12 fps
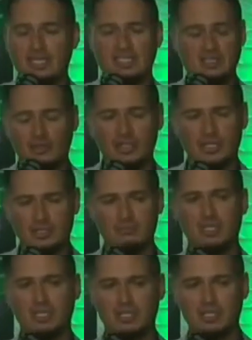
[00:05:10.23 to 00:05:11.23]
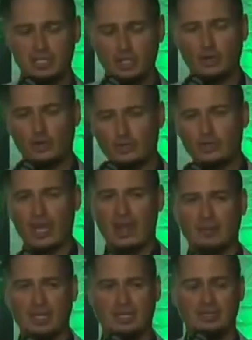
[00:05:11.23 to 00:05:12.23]
That still doesn't mean he
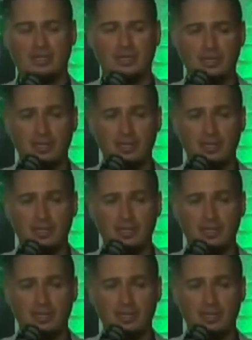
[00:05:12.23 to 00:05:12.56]
earned having